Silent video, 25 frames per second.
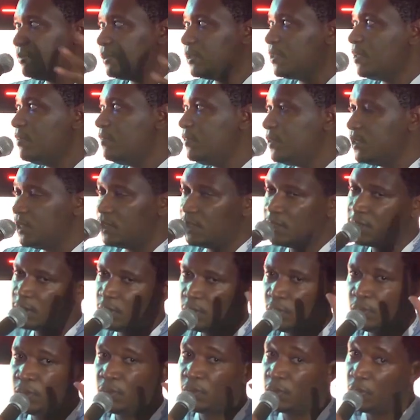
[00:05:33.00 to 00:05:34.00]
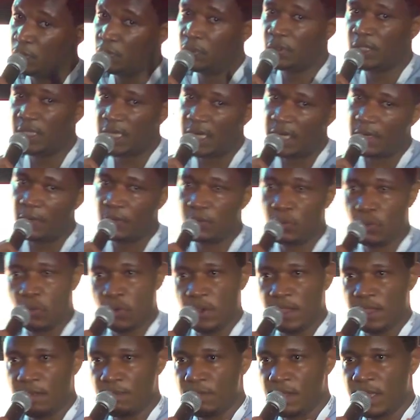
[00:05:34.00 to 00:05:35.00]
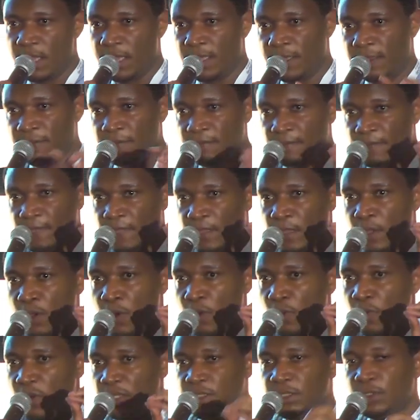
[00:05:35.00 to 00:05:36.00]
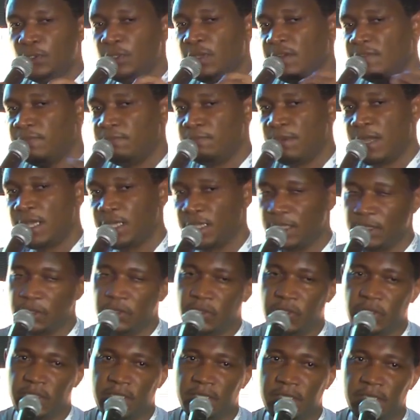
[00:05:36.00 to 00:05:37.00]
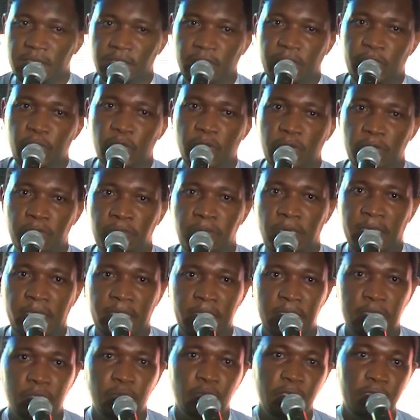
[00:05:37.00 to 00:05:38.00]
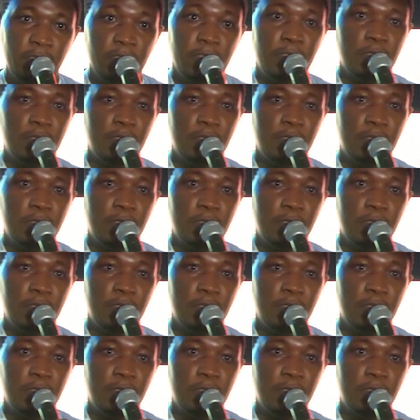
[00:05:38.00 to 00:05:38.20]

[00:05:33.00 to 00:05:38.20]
services on Google Cloud whereby once you have packaged your application in